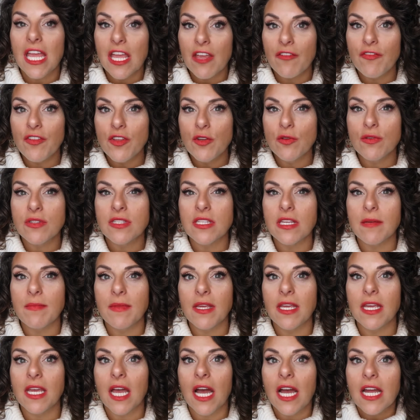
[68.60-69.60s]
if you see
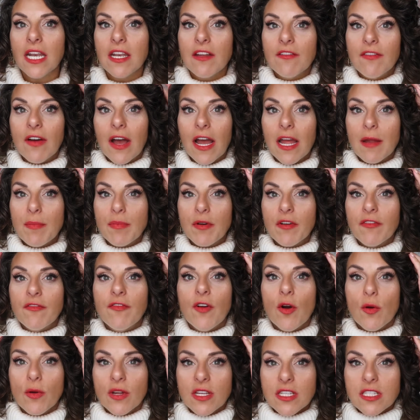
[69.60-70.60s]
me kind of
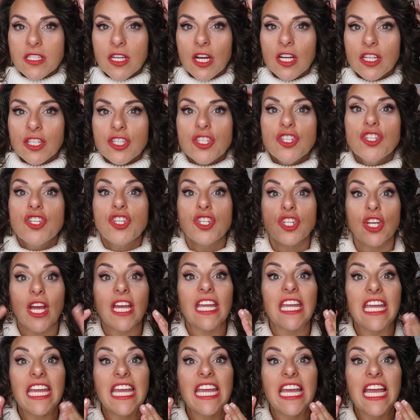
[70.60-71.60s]
hyper-focused on
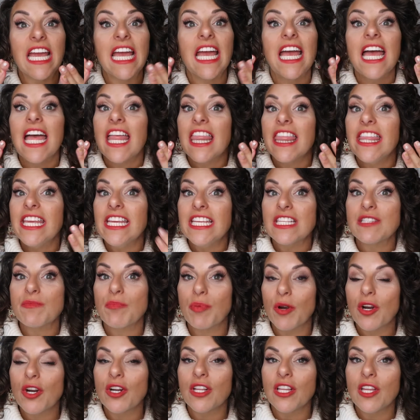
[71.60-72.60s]
checking these
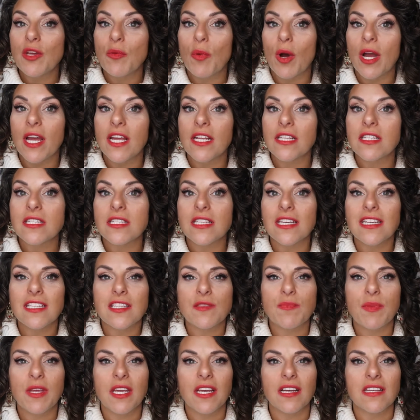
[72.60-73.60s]
pearly whites,
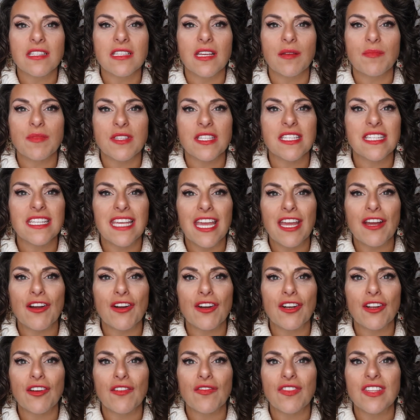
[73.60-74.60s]
it's because I'm
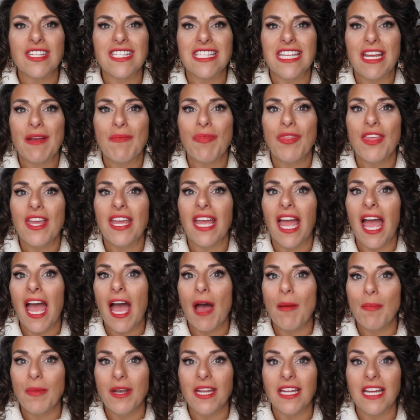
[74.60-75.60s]
scared of the same thing
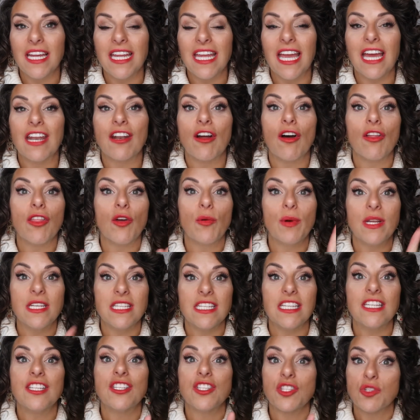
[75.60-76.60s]
happening again, although I
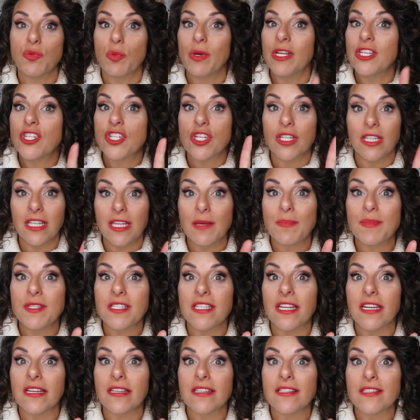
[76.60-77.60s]
did switch
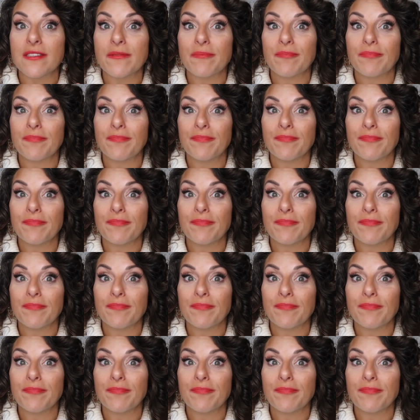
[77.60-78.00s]
lipsticks.